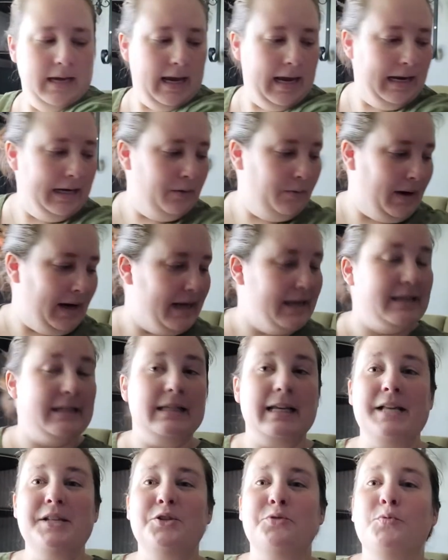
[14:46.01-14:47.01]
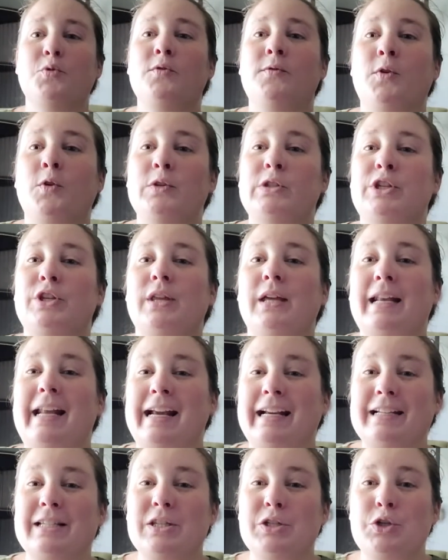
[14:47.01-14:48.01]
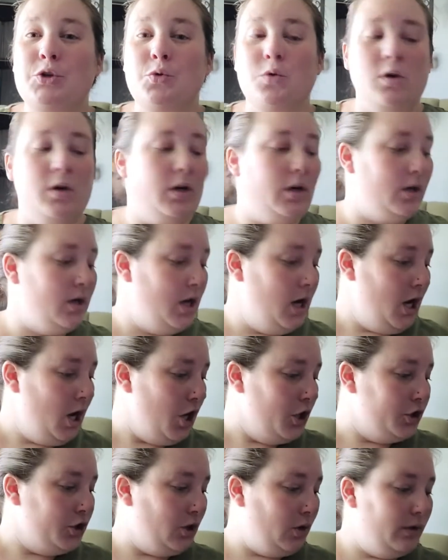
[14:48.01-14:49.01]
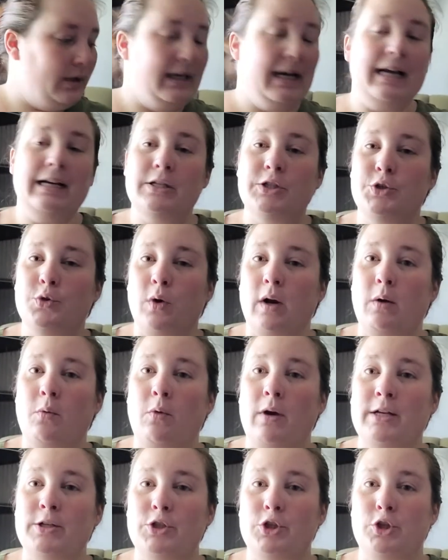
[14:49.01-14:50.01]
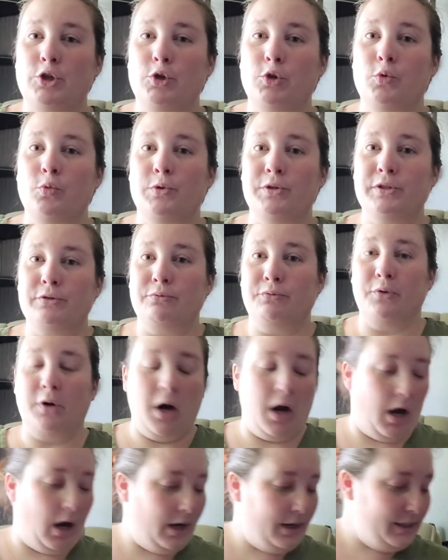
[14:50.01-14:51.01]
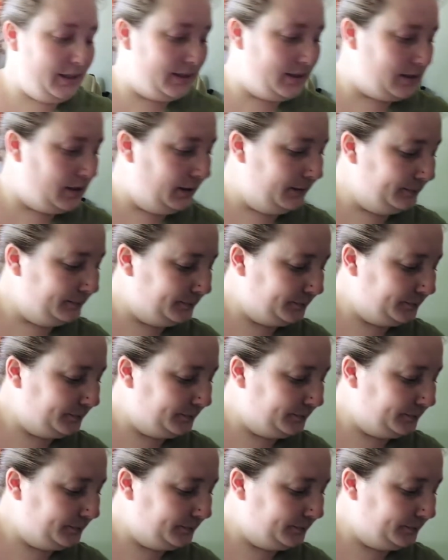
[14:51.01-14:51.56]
Anyways, let's move on to the next store. So the next store I went to was Ross.